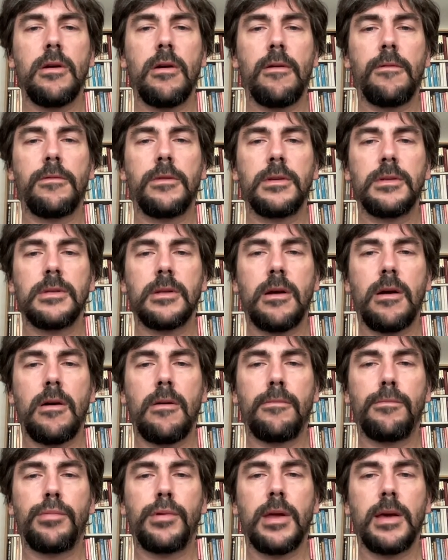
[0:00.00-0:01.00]
of this
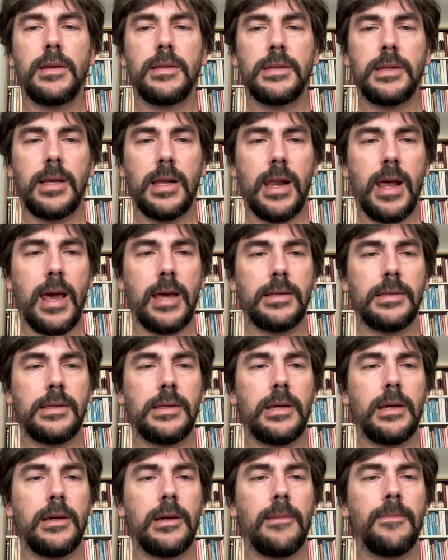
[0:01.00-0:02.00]
complex
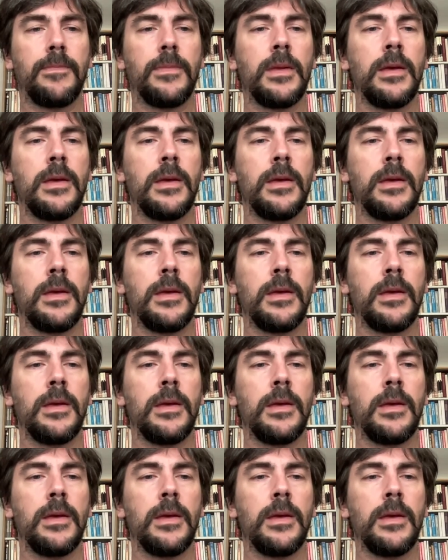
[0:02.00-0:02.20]
classic.